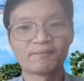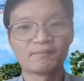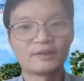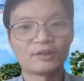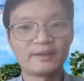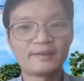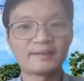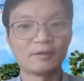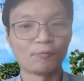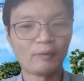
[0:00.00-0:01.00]
So this is
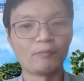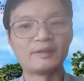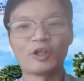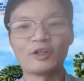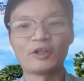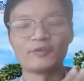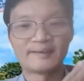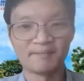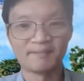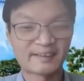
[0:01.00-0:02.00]
the way we try to
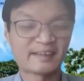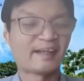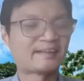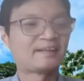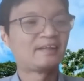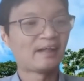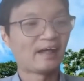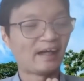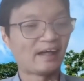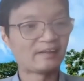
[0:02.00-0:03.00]
synthesize
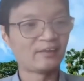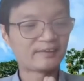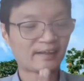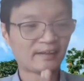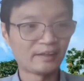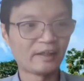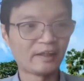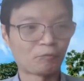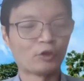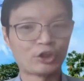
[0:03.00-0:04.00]
those are learning
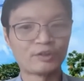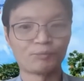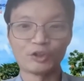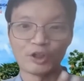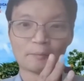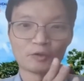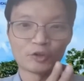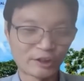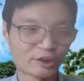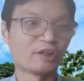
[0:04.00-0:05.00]
approaches which are
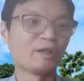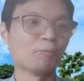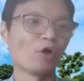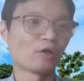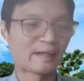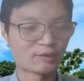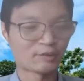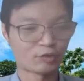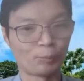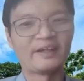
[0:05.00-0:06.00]
traditionally more
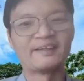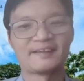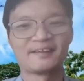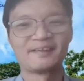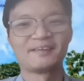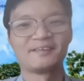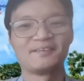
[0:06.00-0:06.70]
classroom-based.